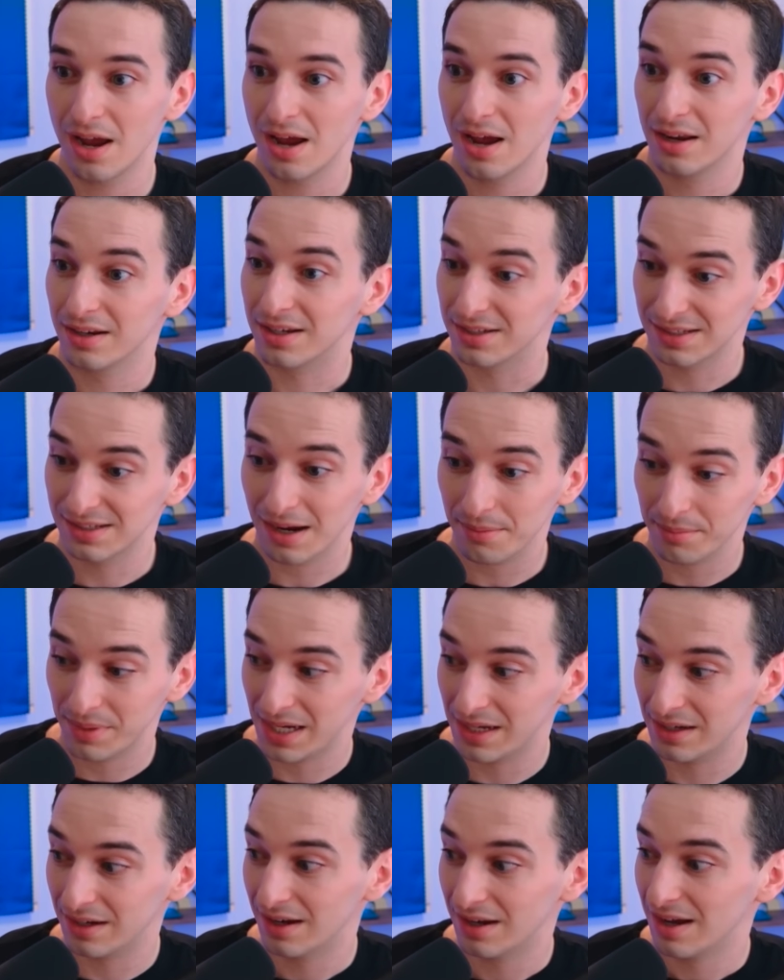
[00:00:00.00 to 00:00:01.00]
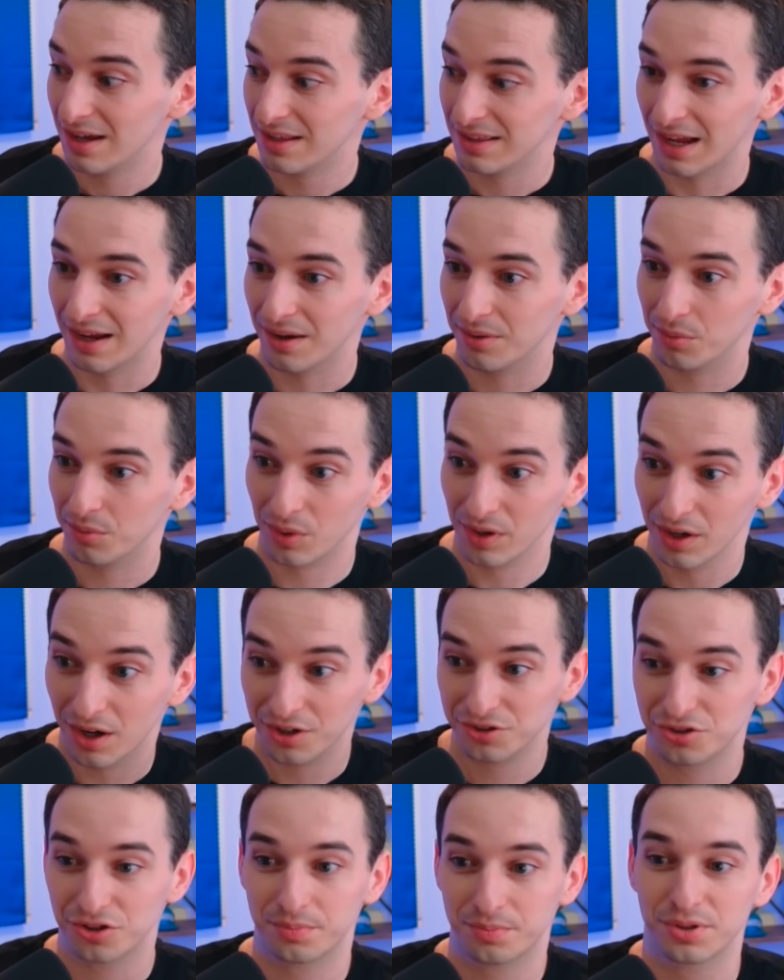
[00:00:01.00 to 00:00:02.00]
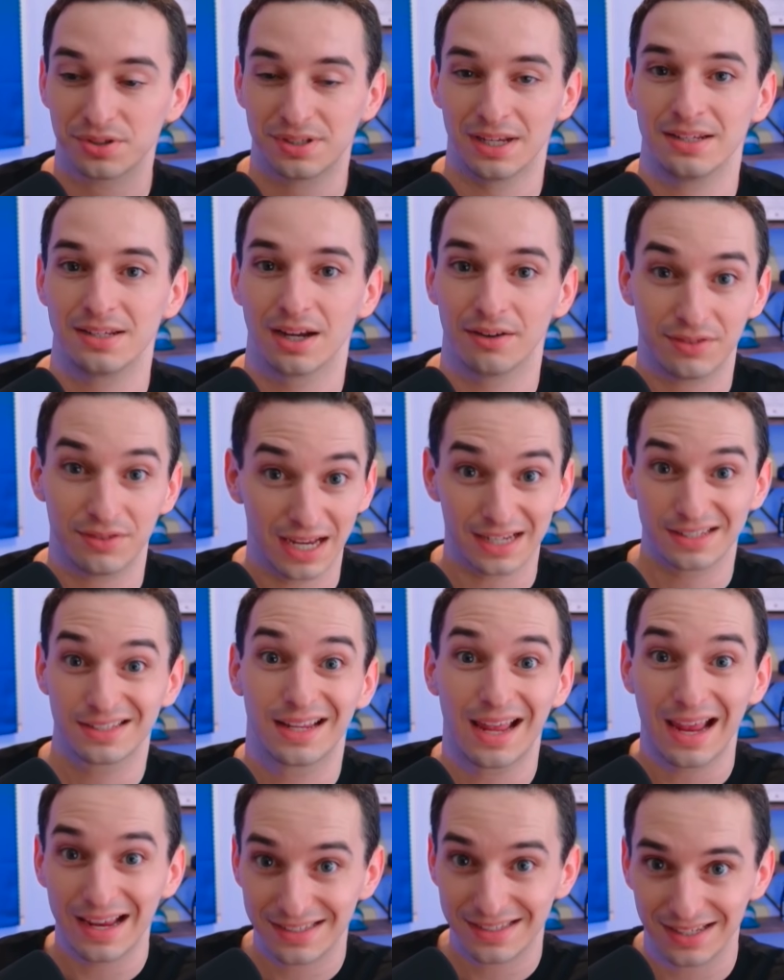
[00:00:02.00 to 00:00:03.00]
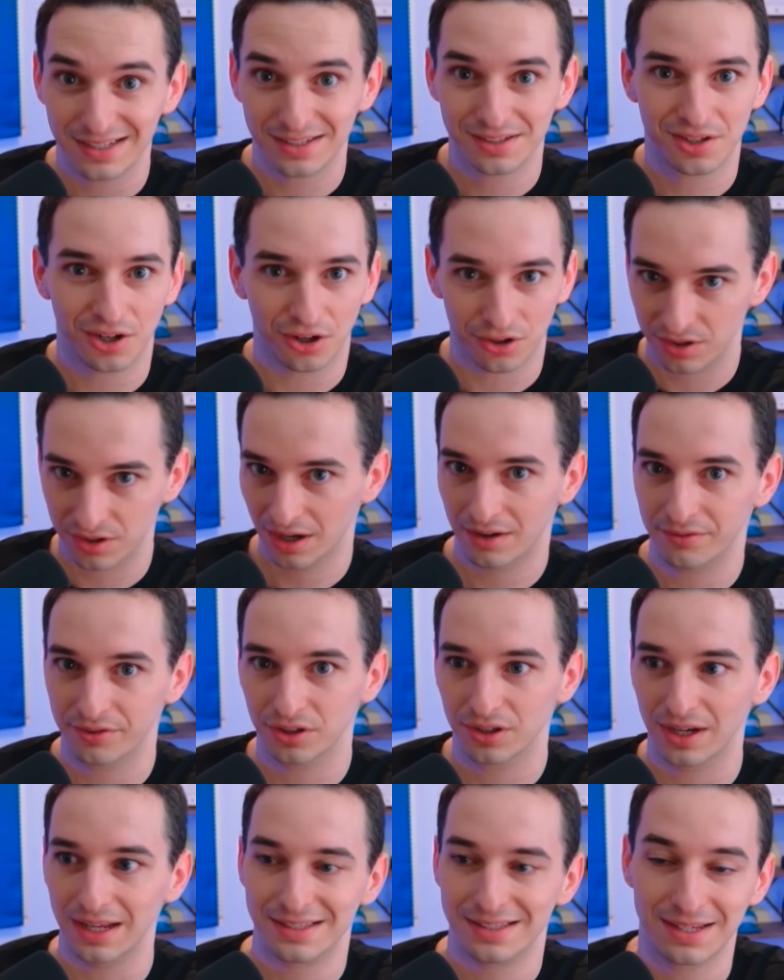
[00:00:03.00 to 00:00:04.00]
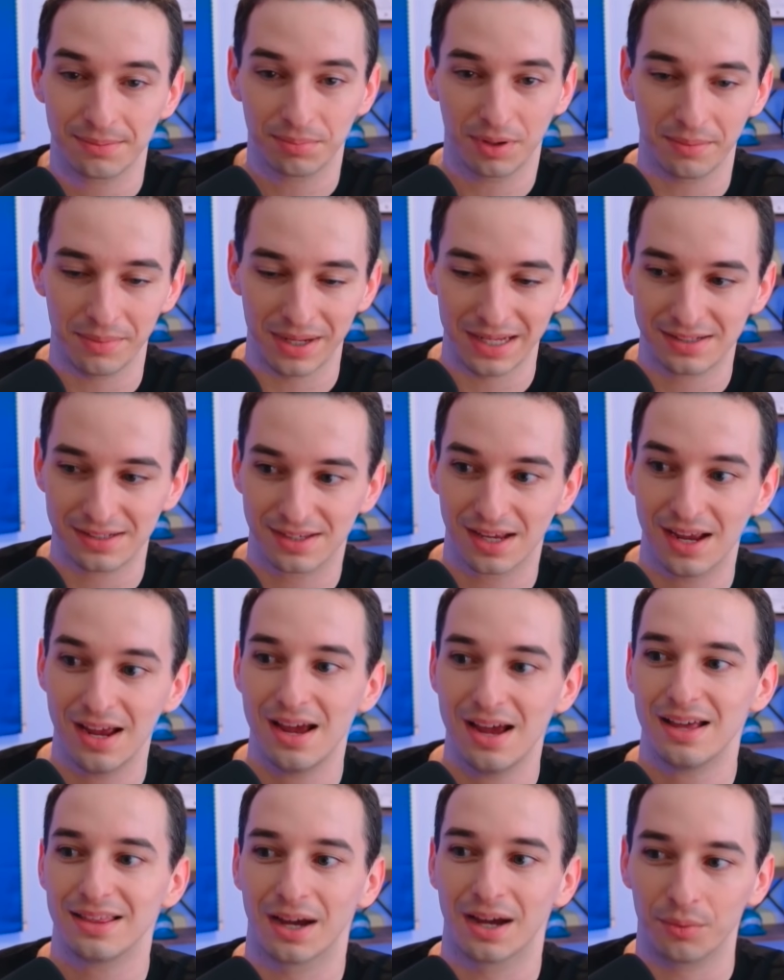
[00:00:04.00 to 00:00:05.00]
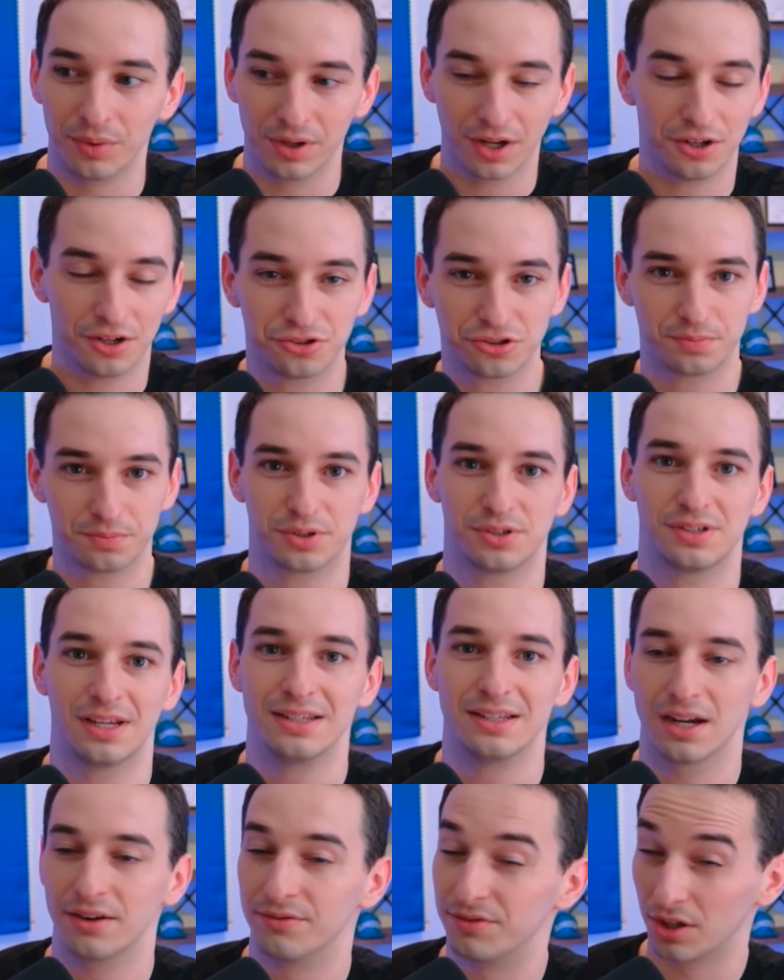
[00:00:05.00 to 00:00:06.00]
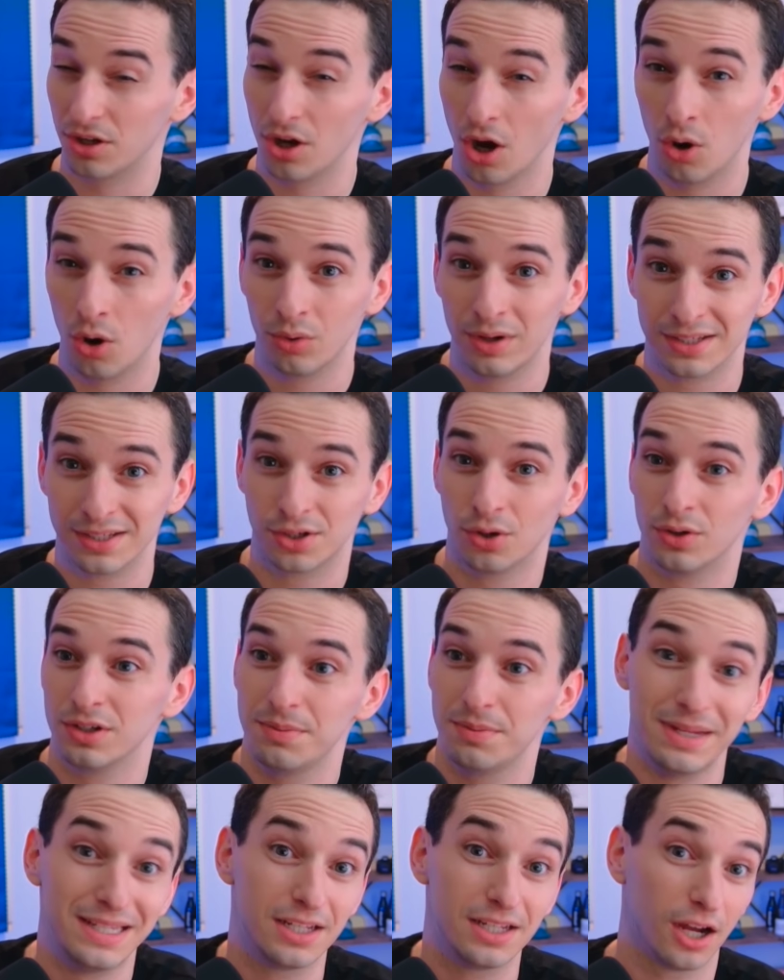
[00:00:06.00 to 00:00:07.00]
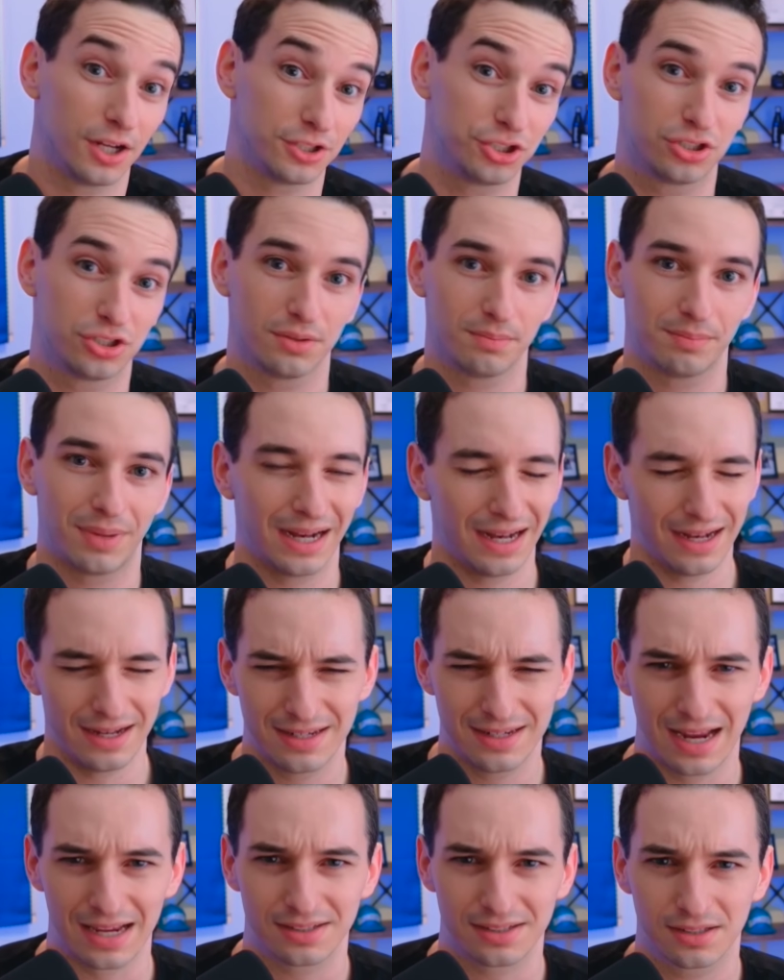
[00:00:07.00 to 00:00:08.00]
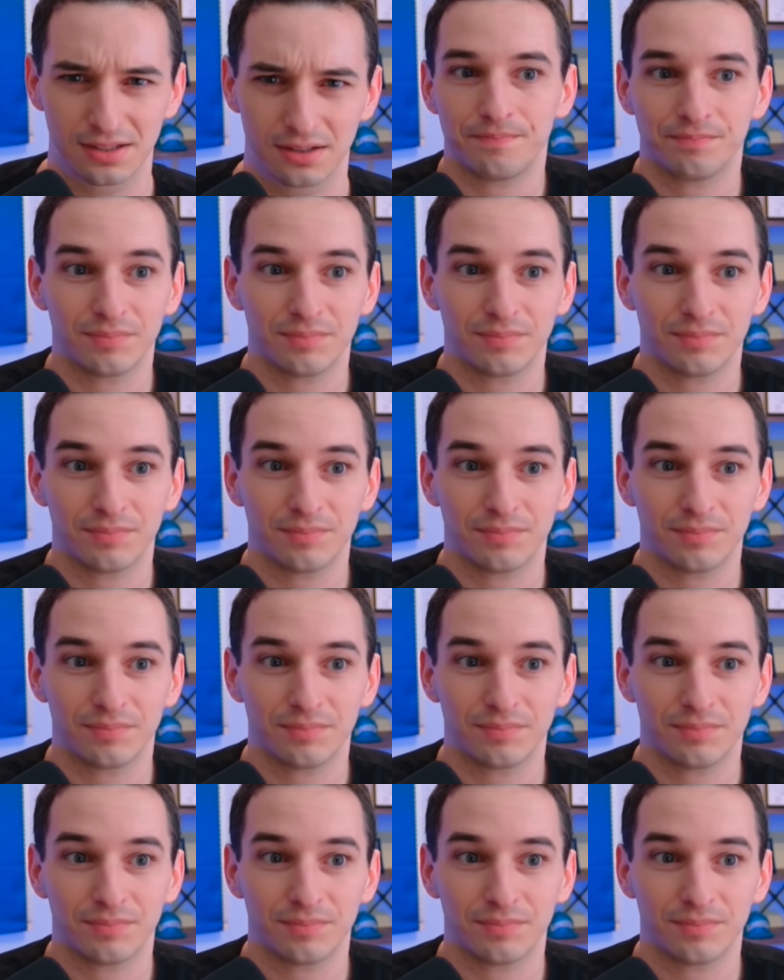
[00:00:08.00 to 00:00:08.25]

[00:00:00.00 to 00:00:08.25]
does not mean that 100% of test cases are covered. It simply means that 100% of the code is going to be touched by a test.